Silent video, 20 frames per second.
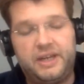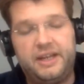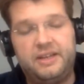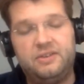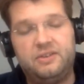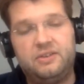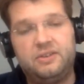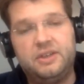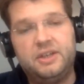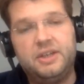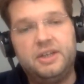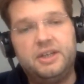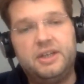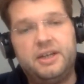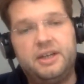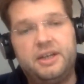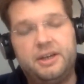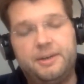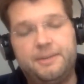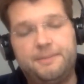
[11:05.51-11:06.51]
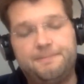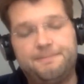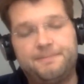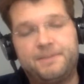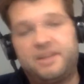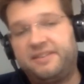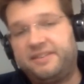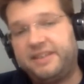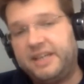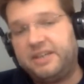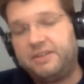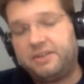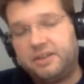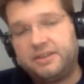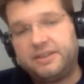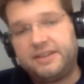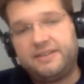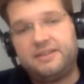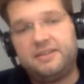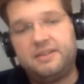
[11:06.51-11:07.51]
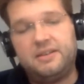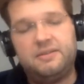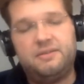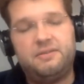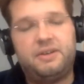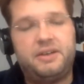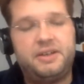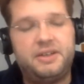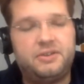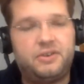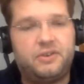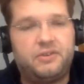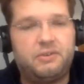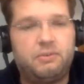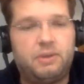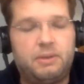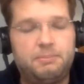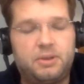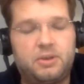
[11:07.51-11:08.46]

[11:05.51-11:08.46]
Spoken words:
And Cassandra, that's a very interesting one,